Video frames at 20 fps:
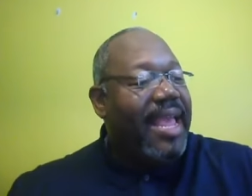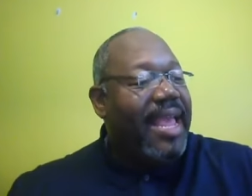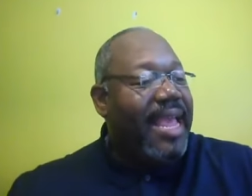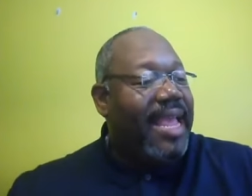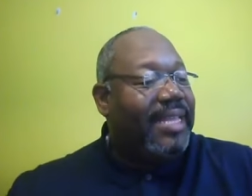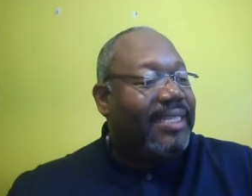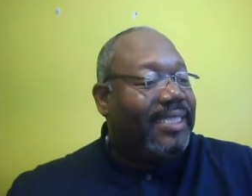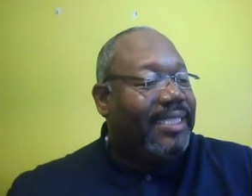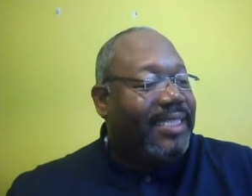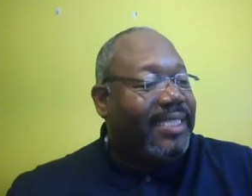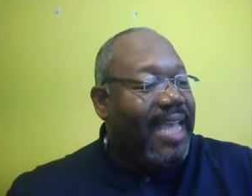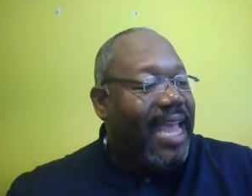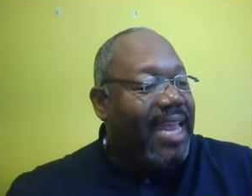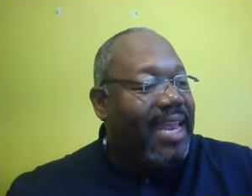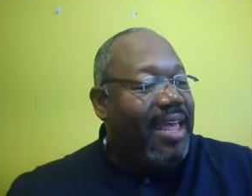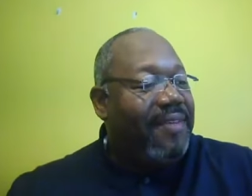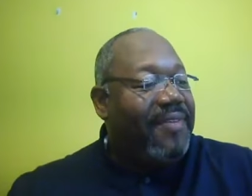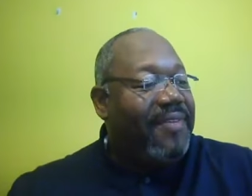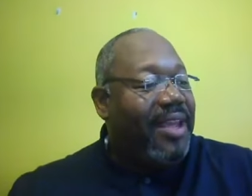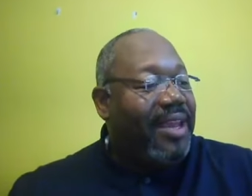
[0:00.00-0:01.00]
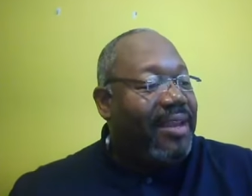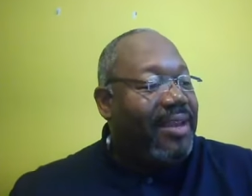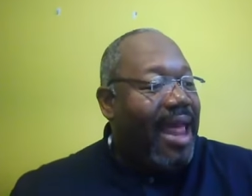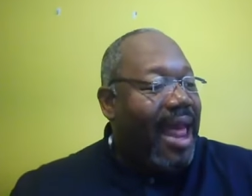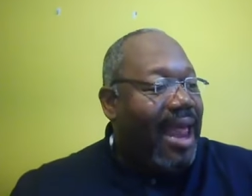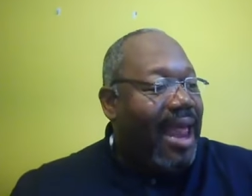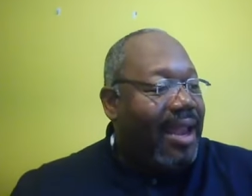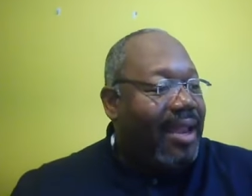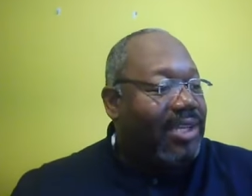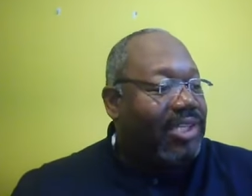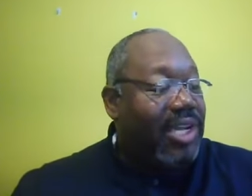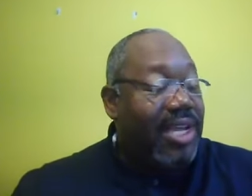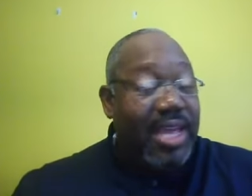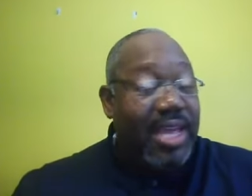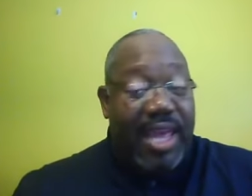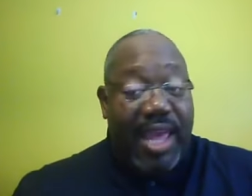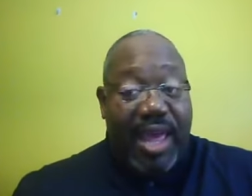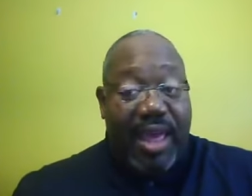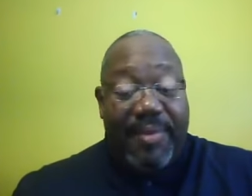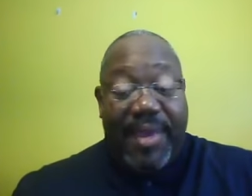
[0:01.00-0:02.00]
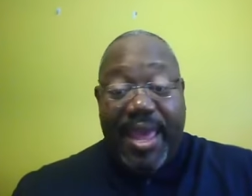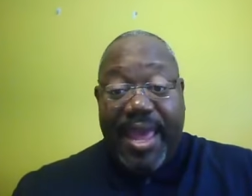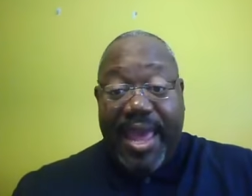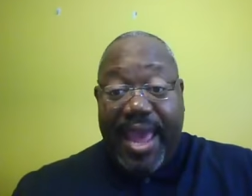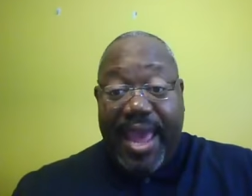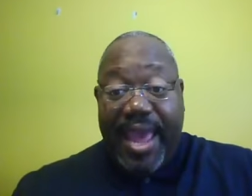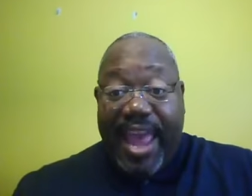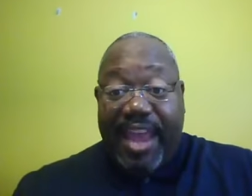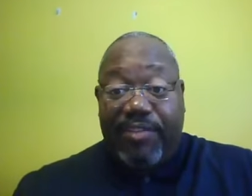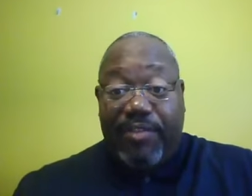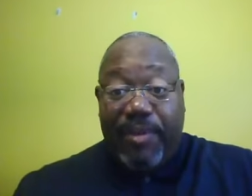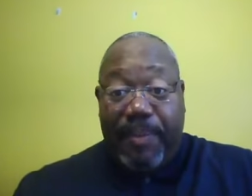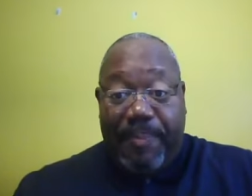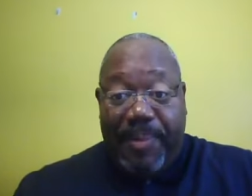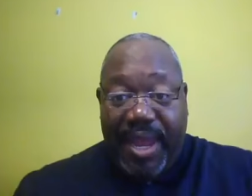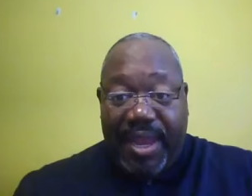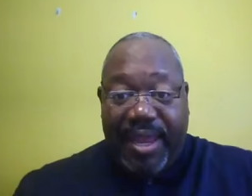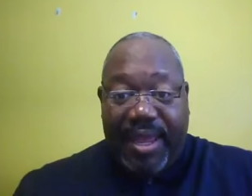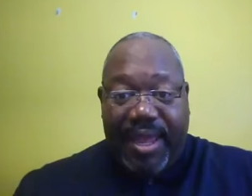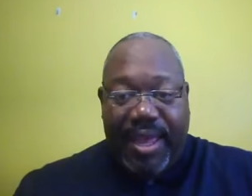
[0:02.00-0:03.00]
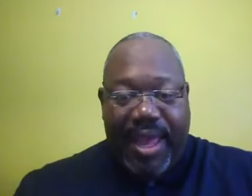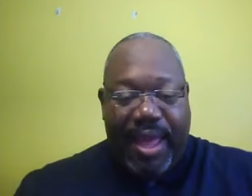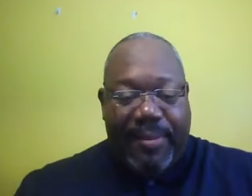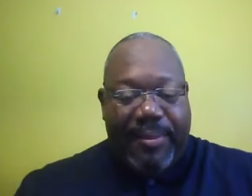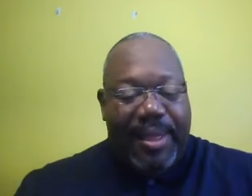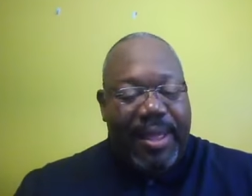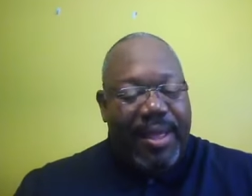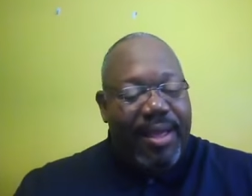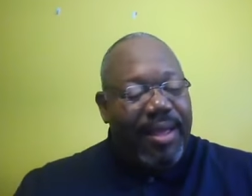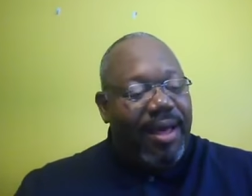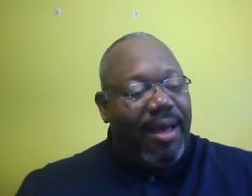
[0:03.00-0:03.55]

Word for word: instead of acknowledging him and repenting him?